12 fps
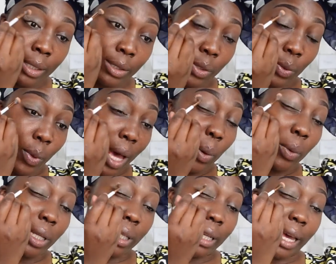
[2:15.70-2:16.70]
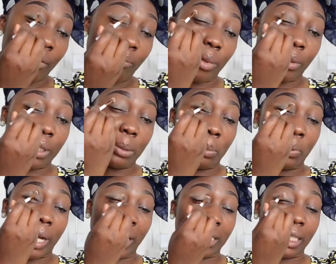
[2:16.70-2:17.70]
so i wouldn't have been
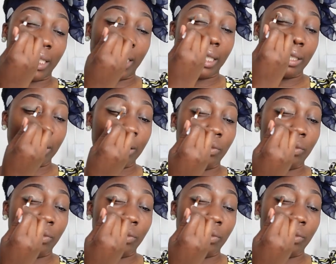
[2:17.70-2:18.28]
surprised and in